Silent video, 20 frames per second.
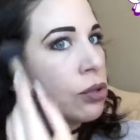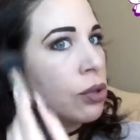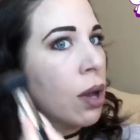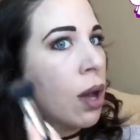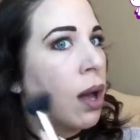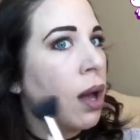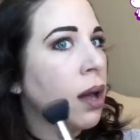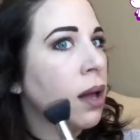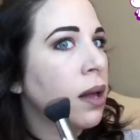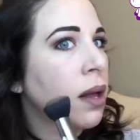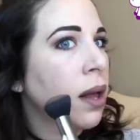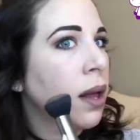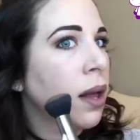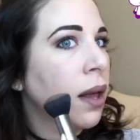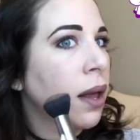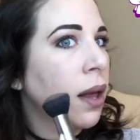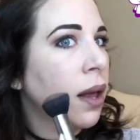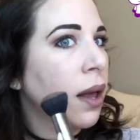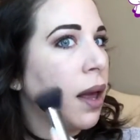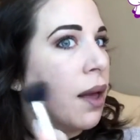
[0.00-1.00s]
draw
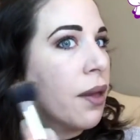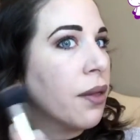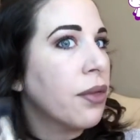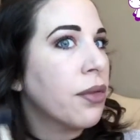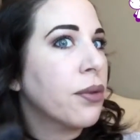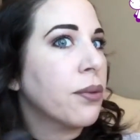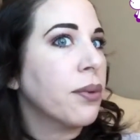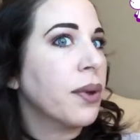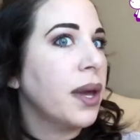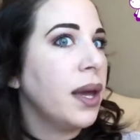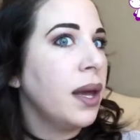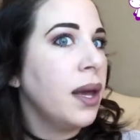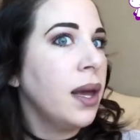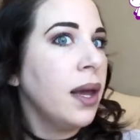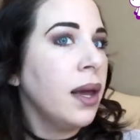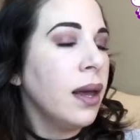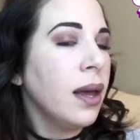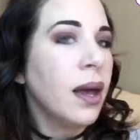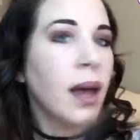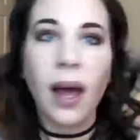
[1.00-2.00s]
a
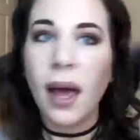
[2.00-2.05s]
3